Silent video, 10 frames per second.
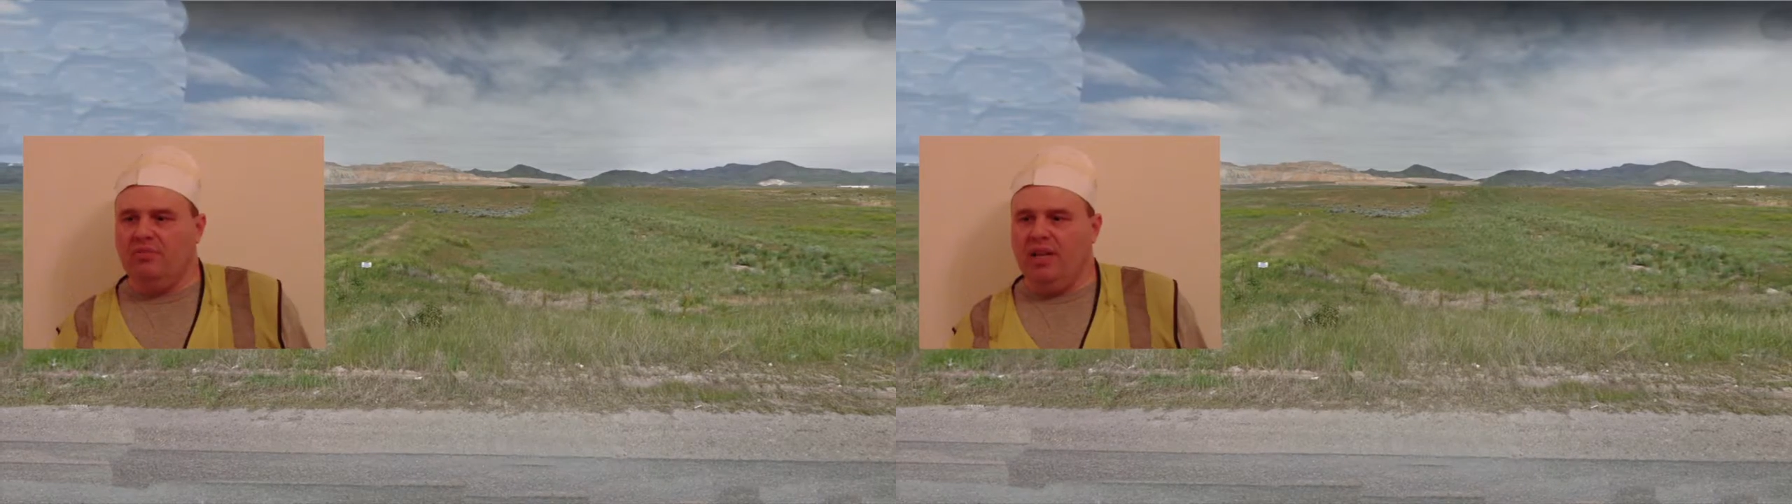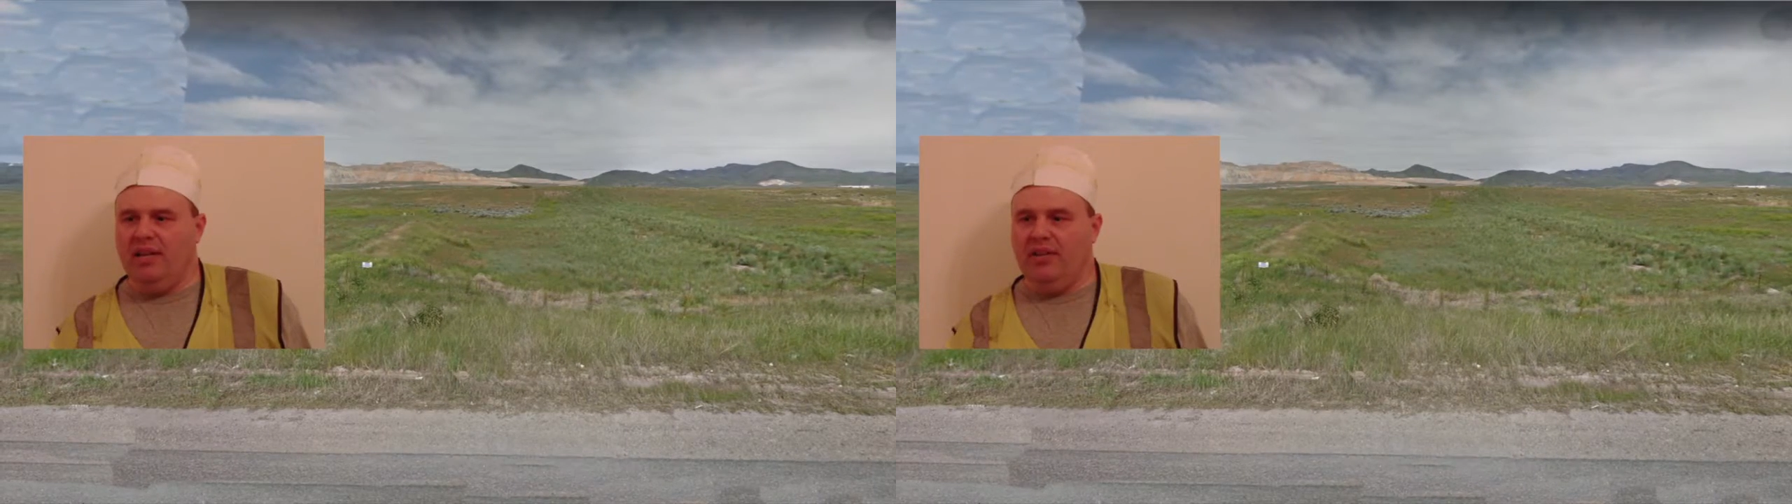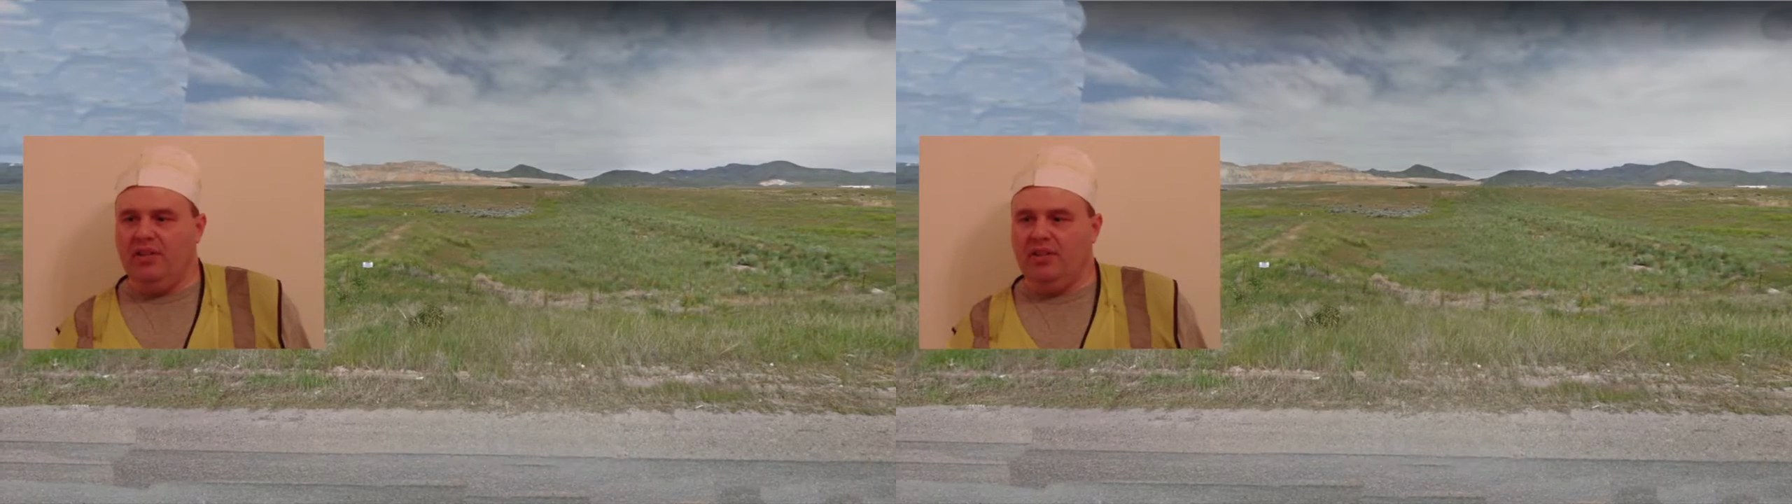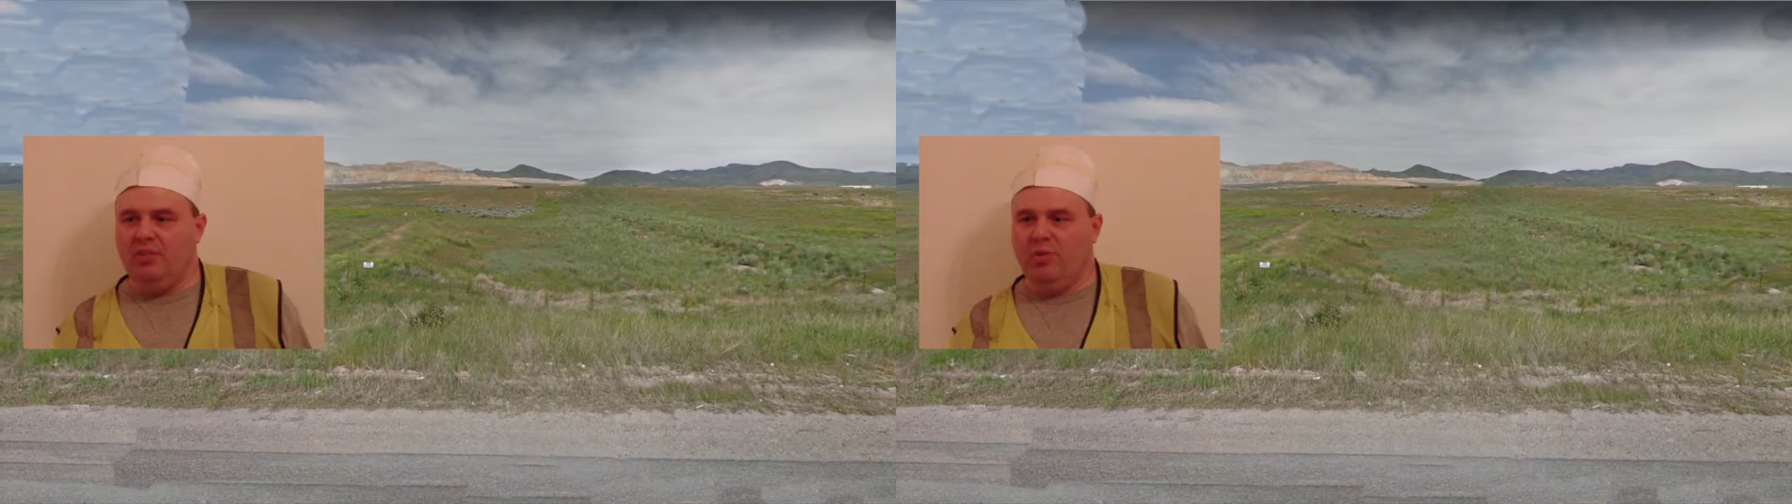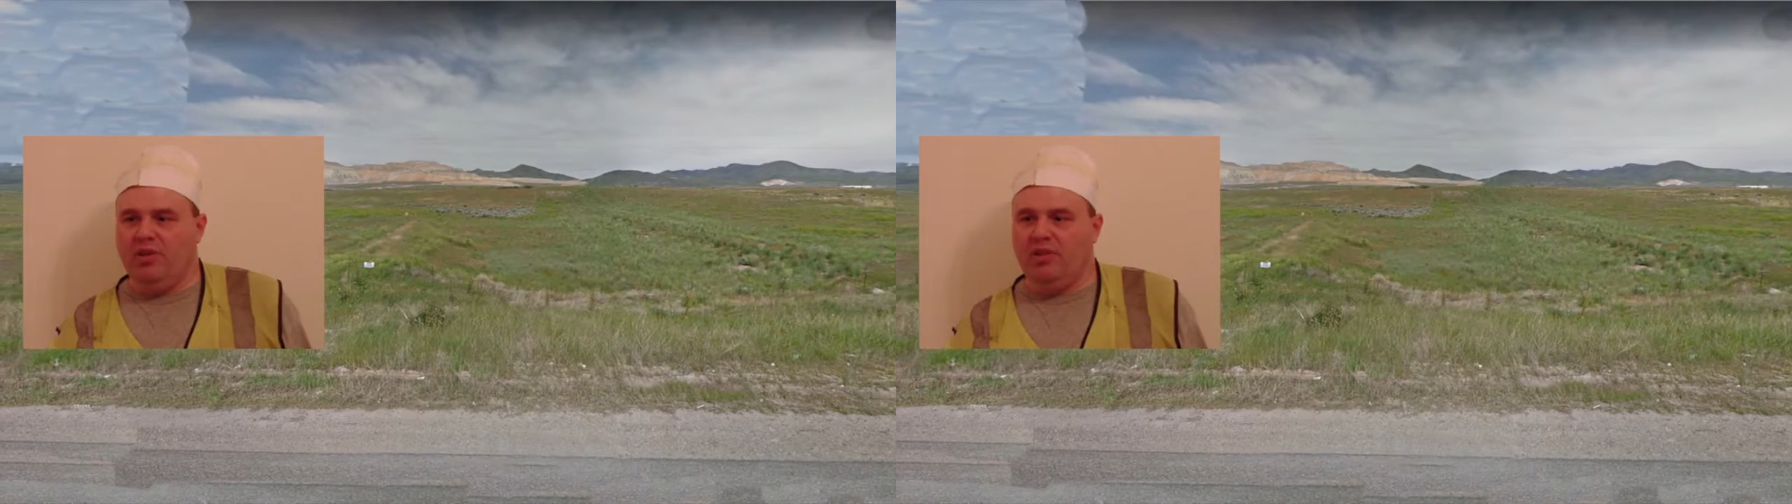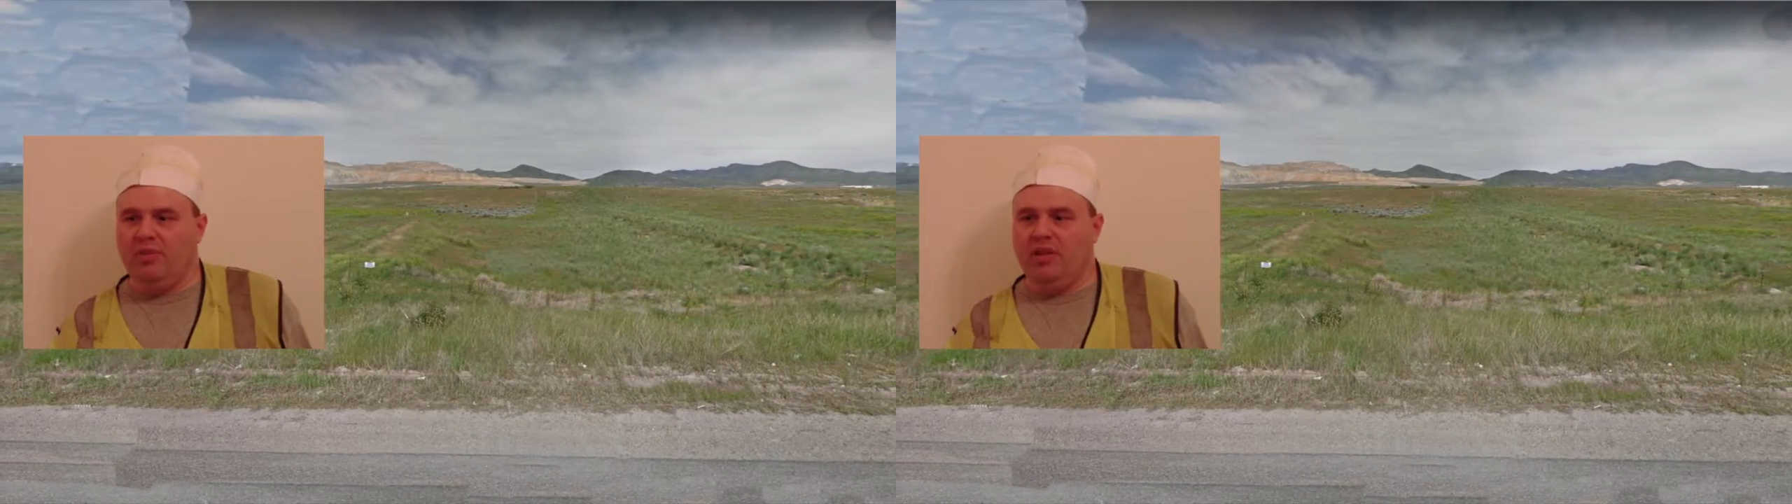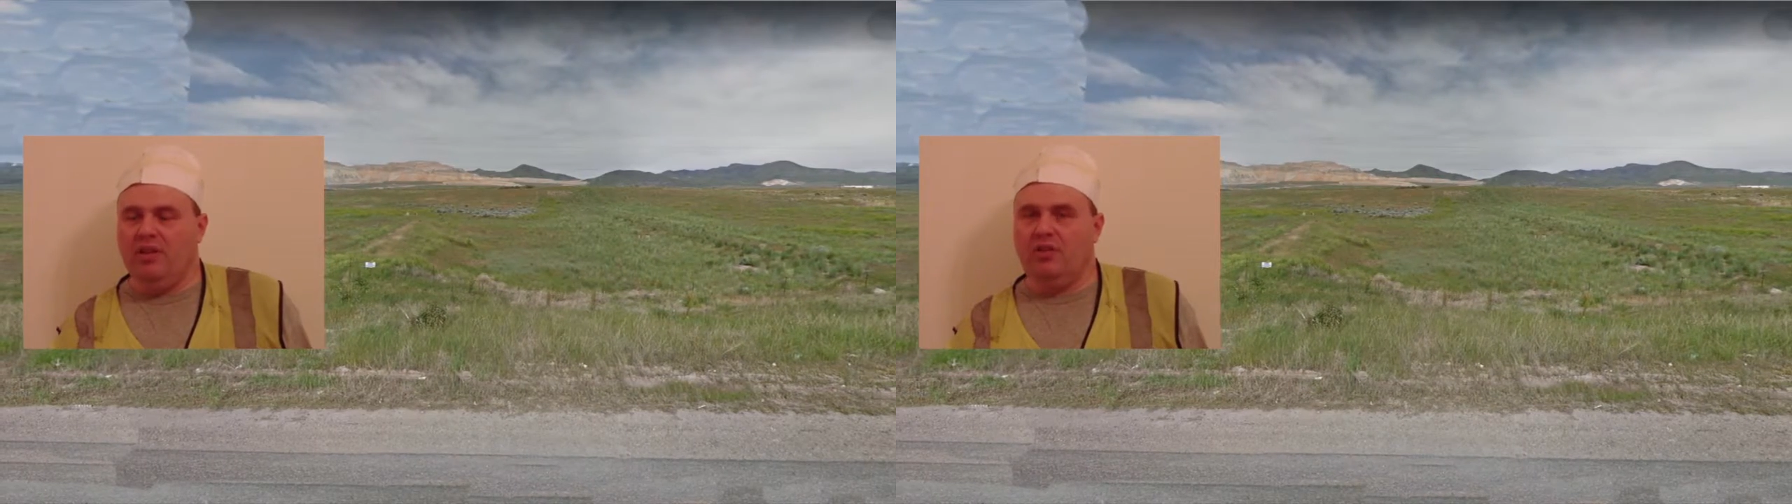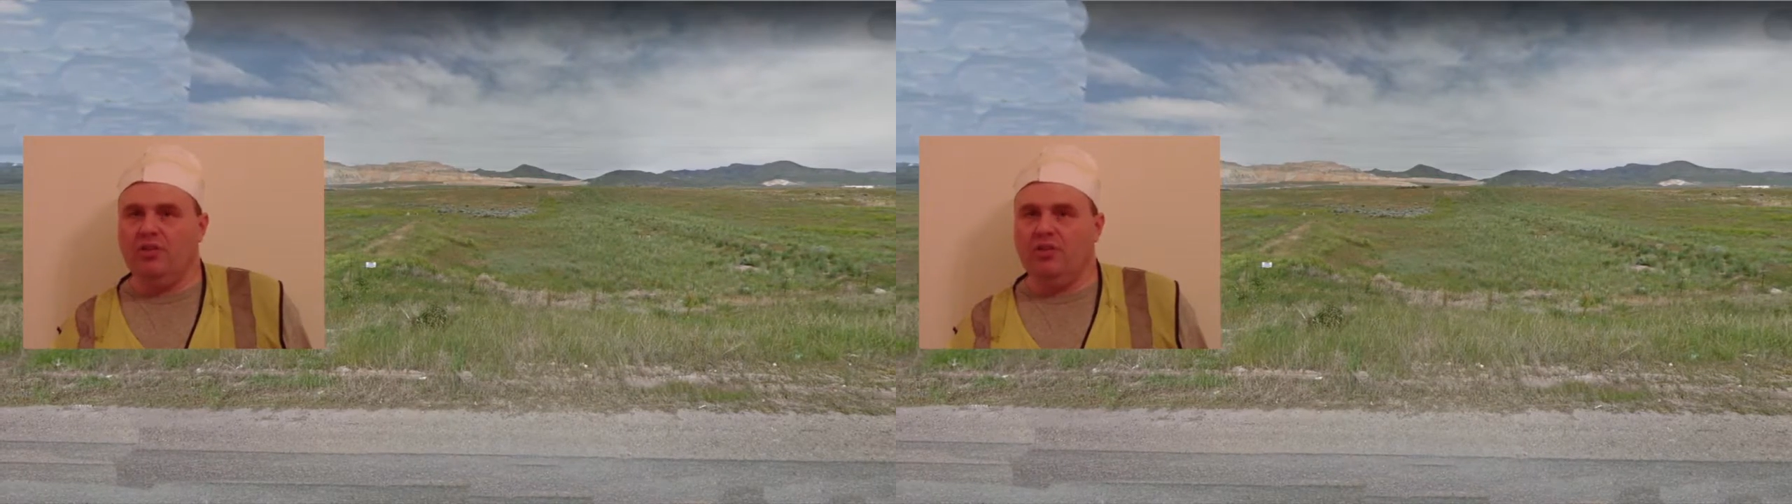Bangor Expressway,